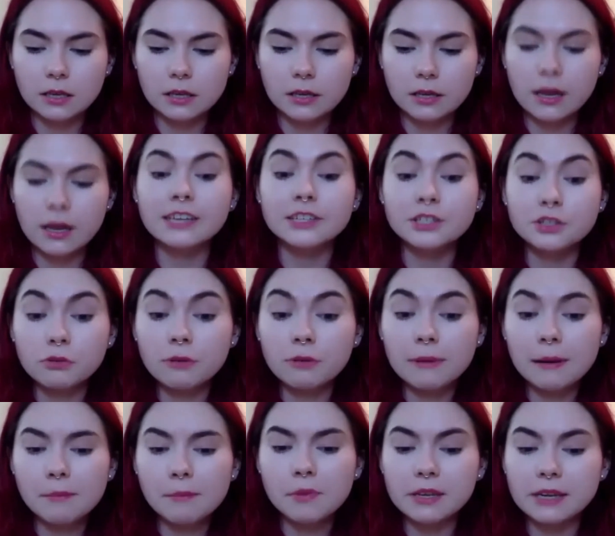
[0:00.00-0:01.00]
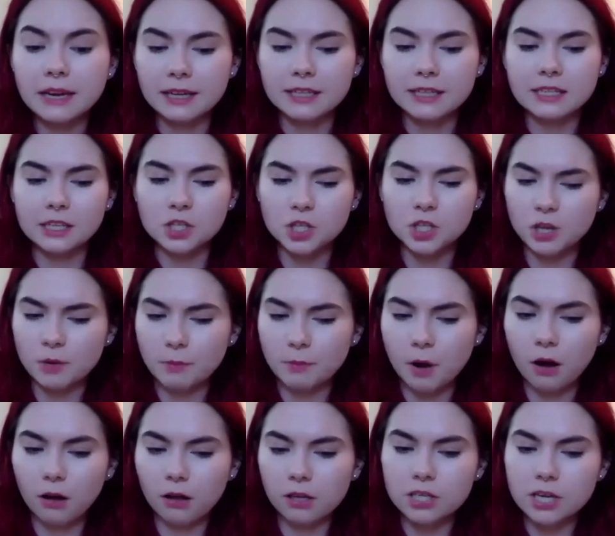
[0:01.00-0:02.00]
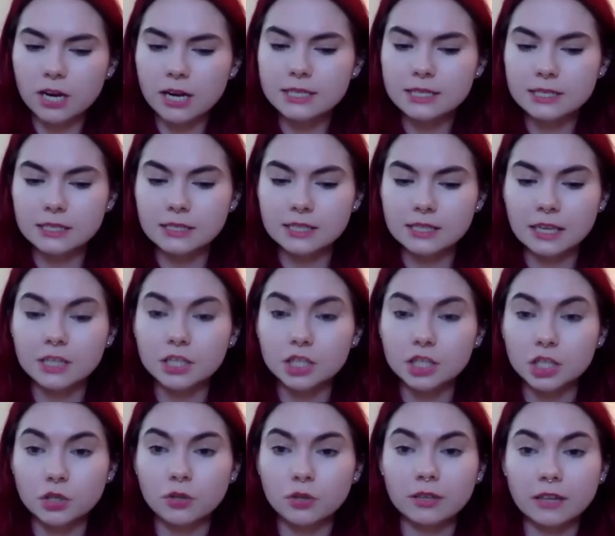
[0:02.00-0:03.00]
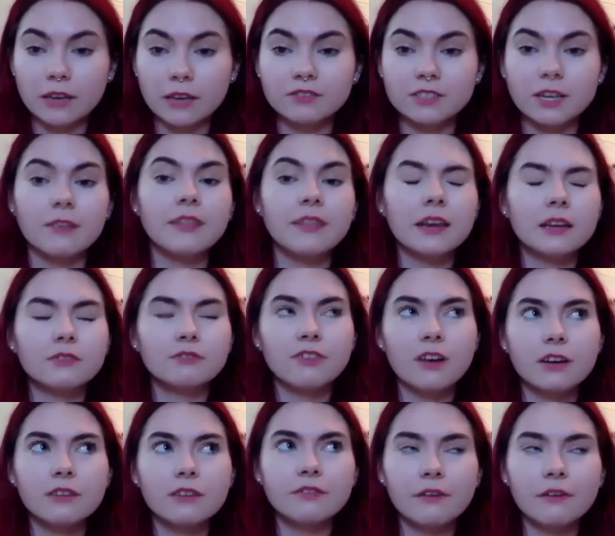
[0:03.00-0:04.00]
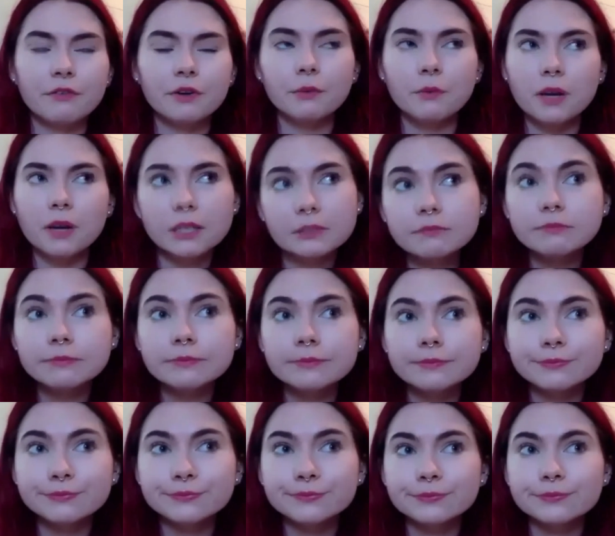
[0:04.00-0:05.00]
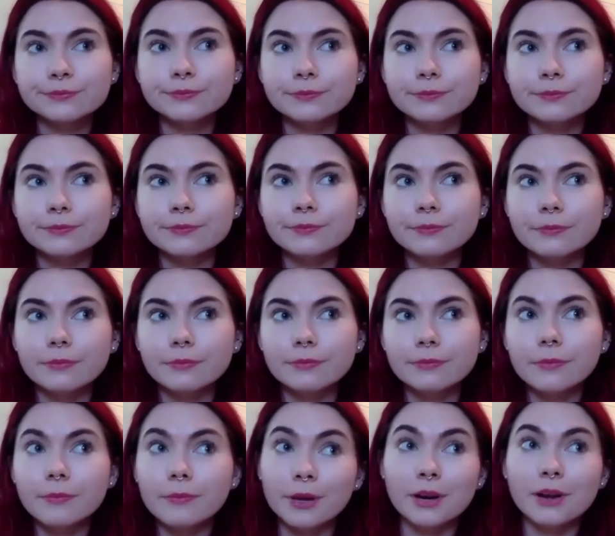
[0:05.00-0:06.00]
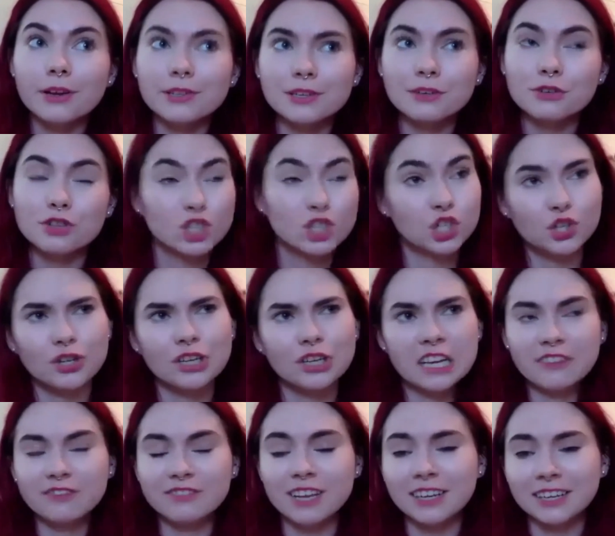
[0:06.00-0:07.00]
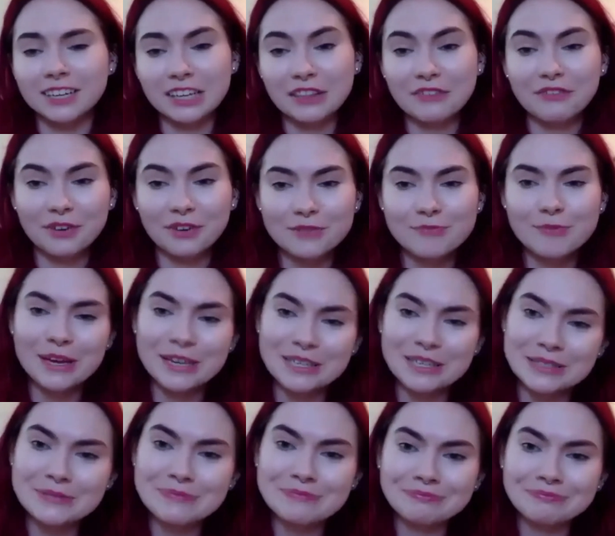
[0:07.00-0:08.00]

I do remember the next day she apologized and said she shouldn't have done that in front of everyone, but also she shouldn't have done it in the first place.